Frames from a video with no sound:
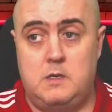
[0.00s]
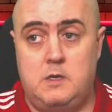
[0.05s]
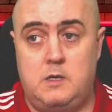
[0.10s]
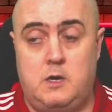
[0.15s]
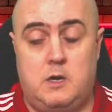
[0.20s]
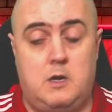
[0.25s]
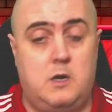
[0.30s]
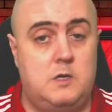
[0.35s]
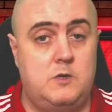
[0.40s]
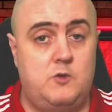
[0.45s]

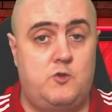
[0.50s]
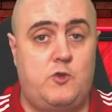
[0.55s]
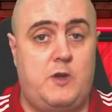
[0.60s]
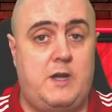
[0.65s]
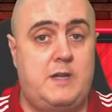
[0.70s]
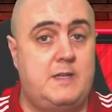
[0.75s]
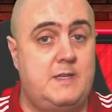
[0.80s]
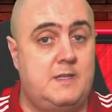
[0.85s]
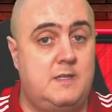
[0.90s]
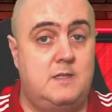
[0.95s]
Your
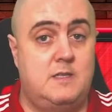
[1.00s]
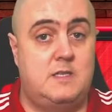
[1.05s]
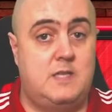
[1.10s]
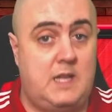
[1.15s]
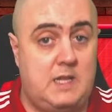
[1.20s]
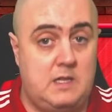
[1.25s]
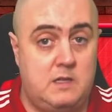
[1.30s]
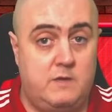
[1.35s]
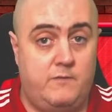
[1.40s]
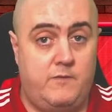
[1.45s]
contract is
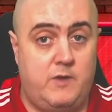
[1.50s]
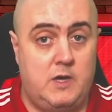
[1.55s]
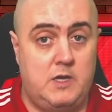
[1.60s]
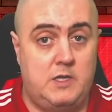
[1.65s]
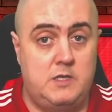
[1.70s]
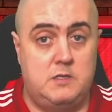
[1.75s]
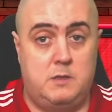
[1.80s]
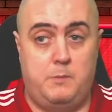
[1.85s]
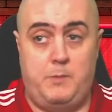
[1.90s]
incentivized.